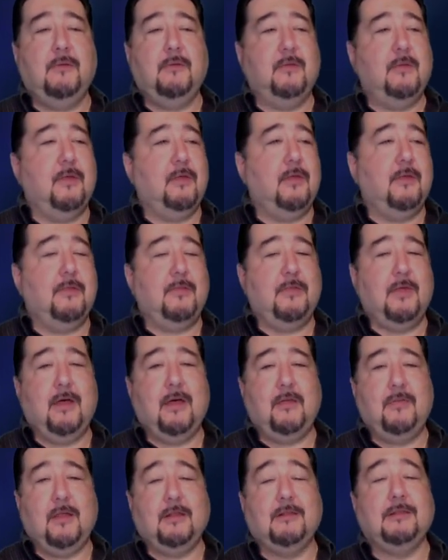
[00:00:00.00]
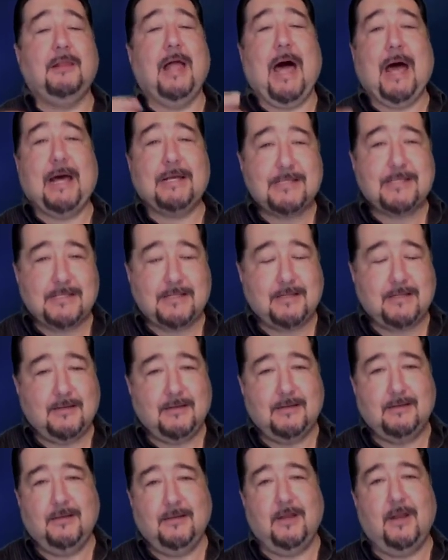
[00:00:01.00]
the, the, the last,
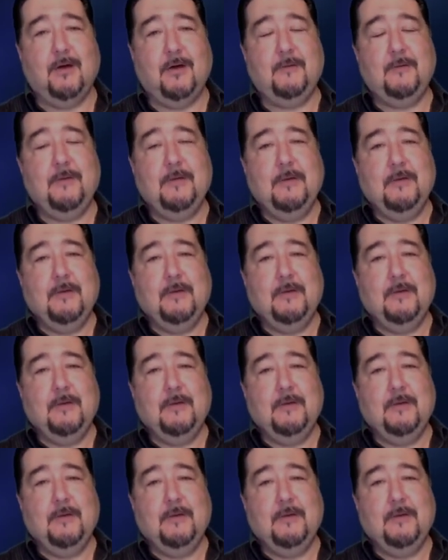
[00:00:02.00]
you know,